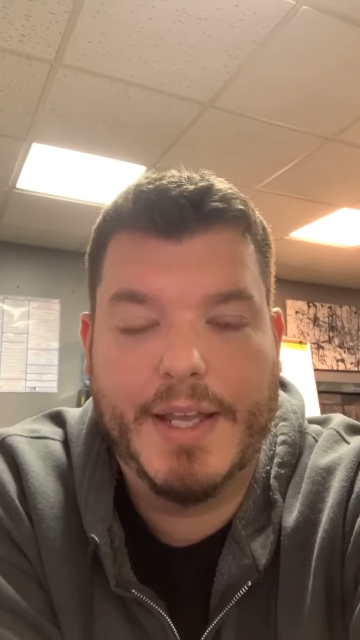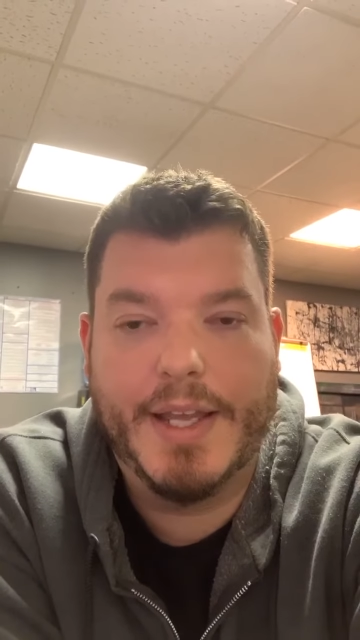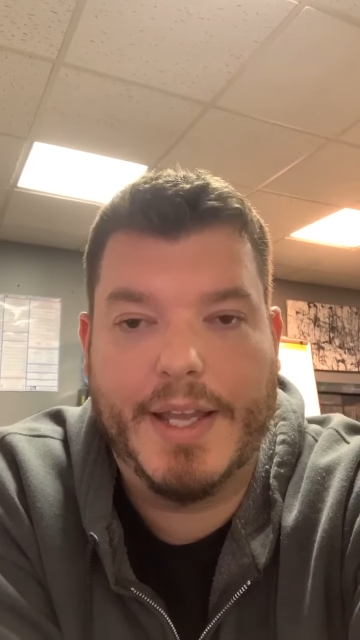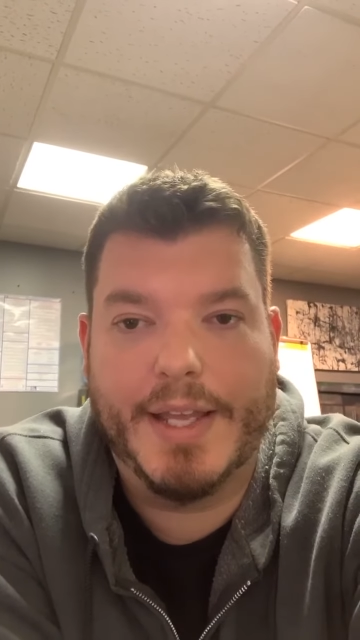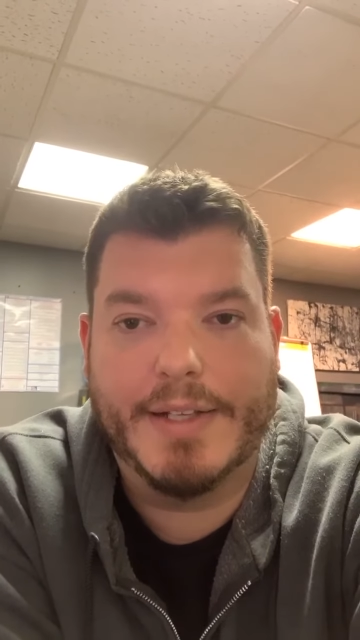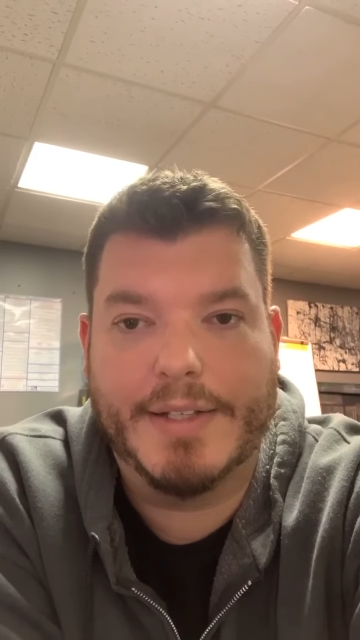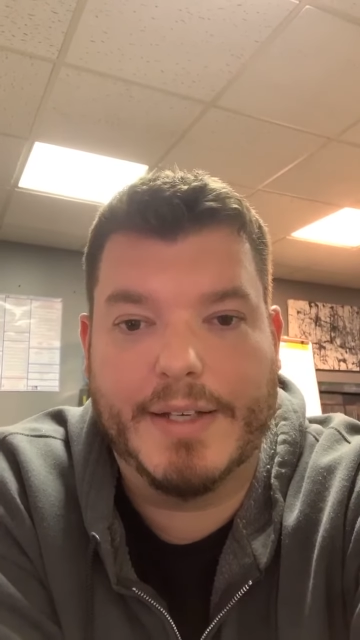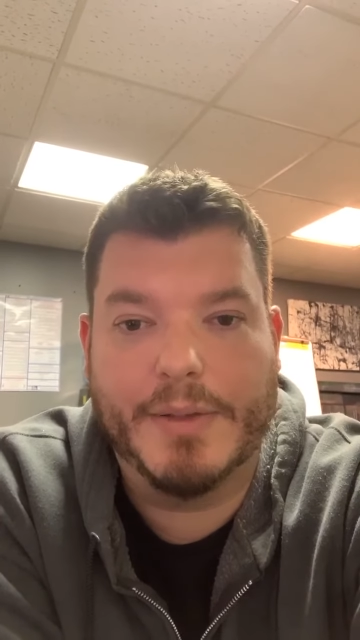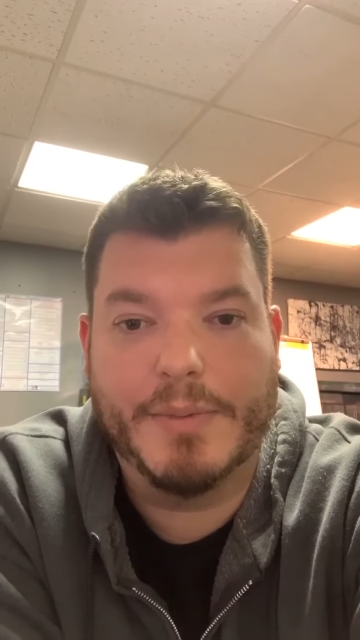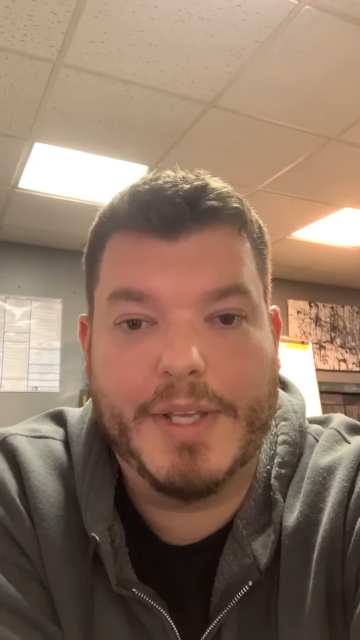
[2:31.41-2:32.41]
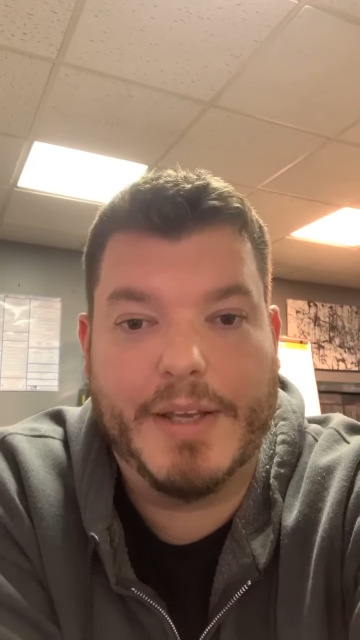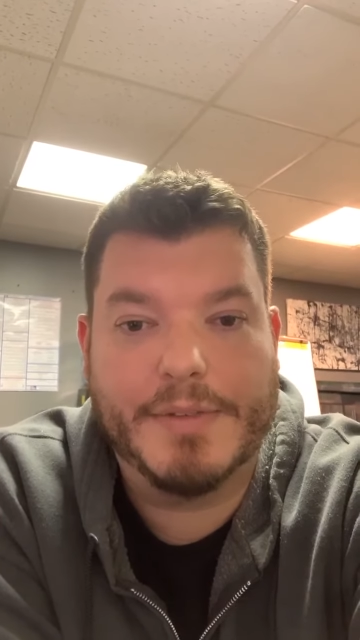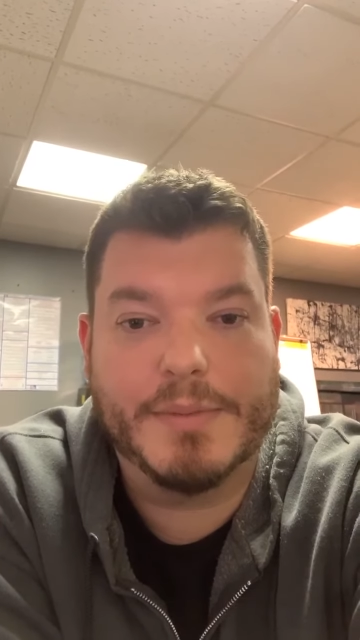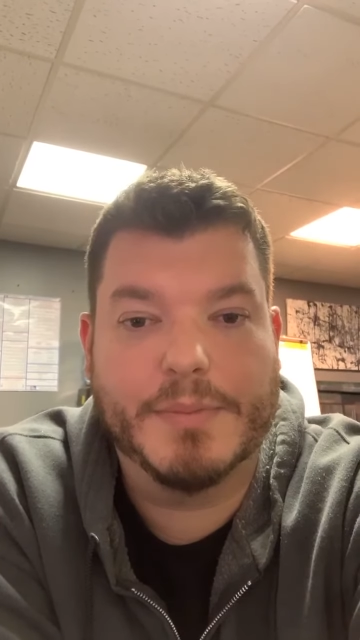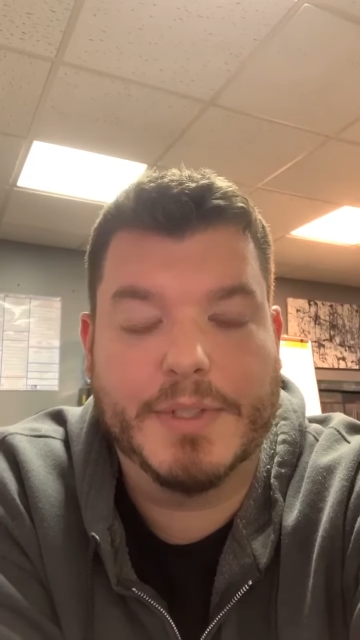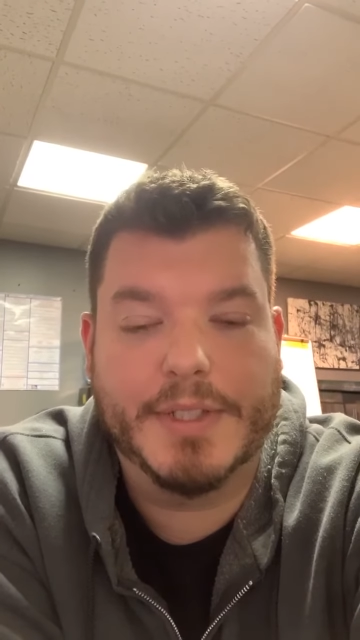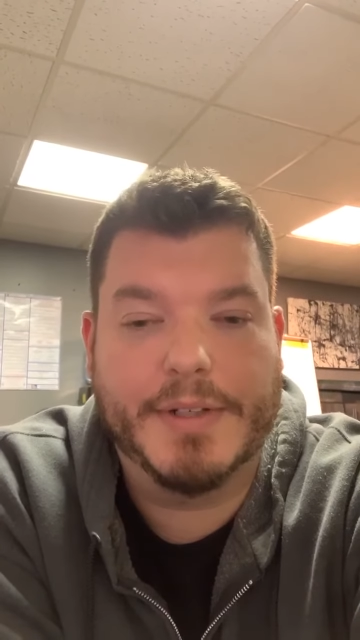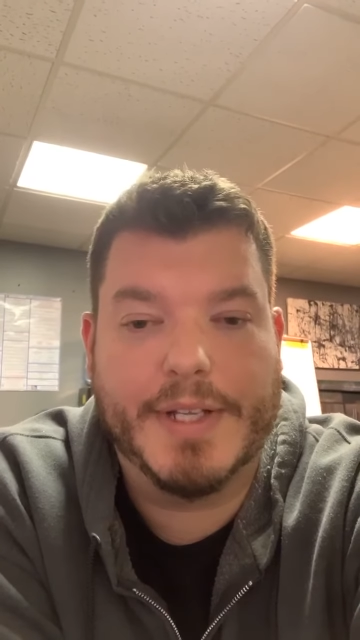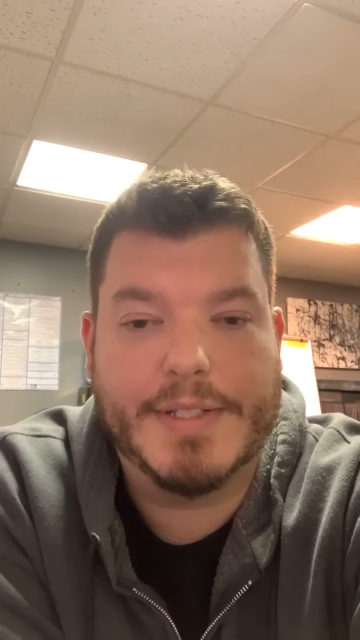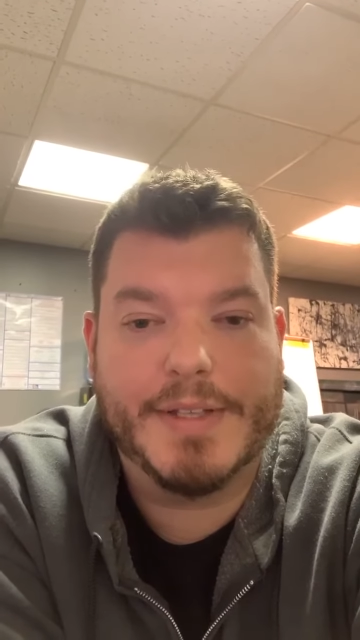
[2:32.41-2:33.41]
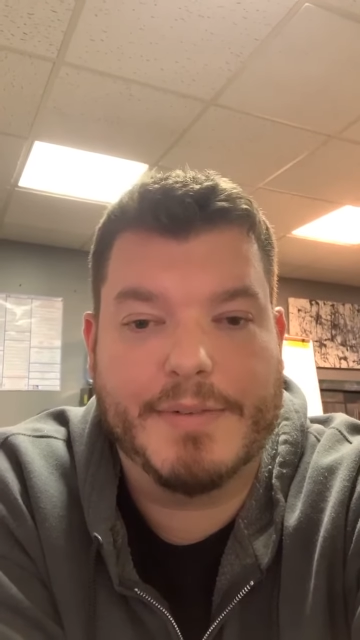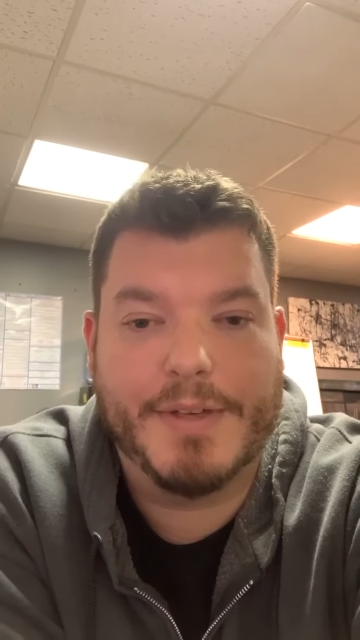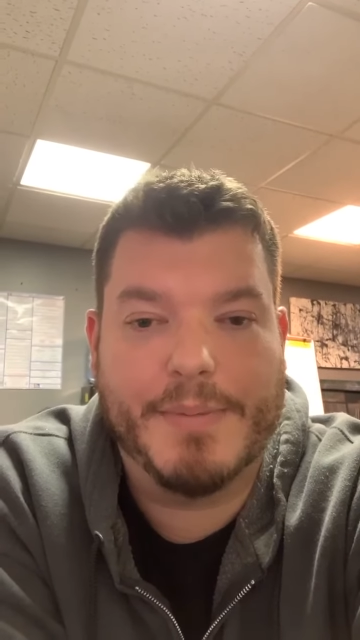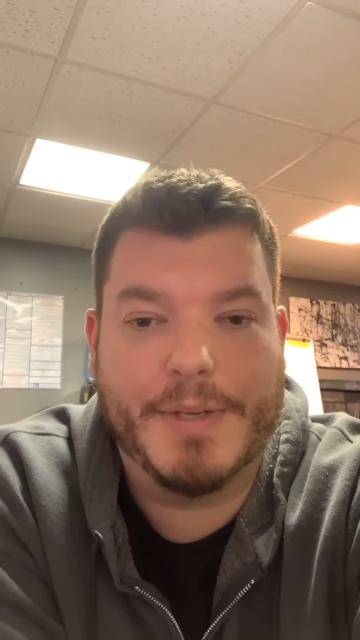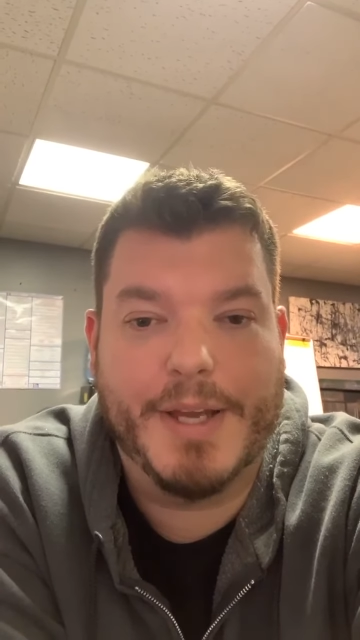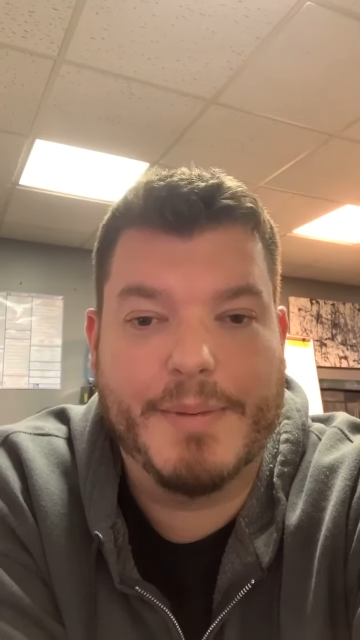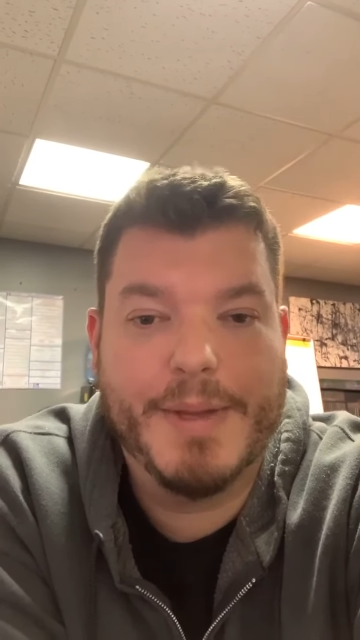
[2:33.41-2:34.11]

and uh, we have some really great stuff coming up.